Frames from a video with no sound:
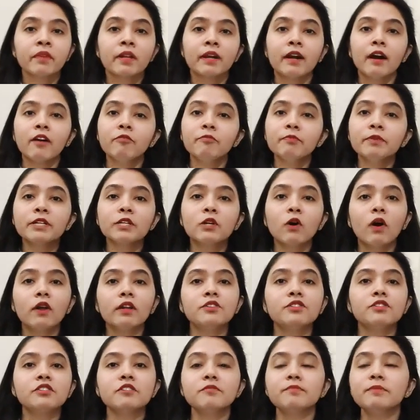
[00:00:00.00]
Government
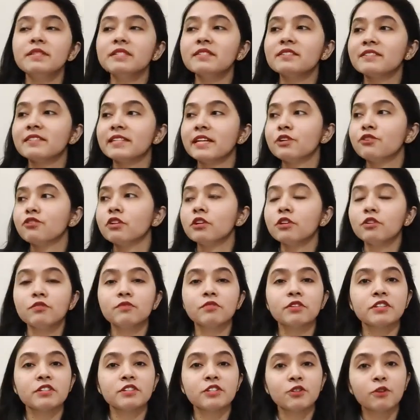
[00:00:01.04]
colleges means Central
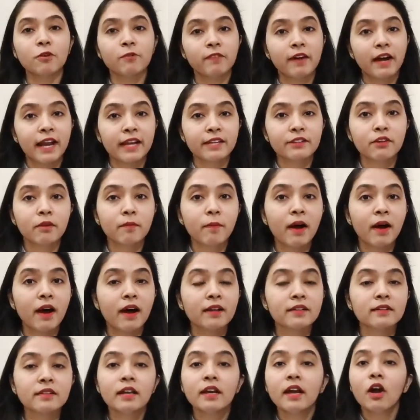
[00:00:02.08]
University of
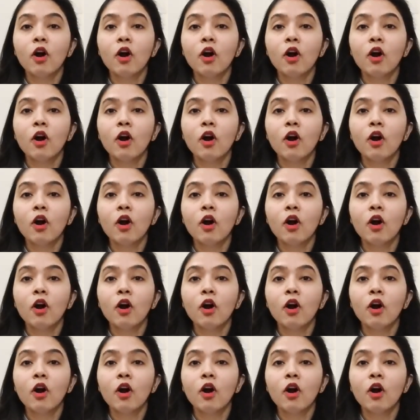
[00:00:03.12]
Hyderabad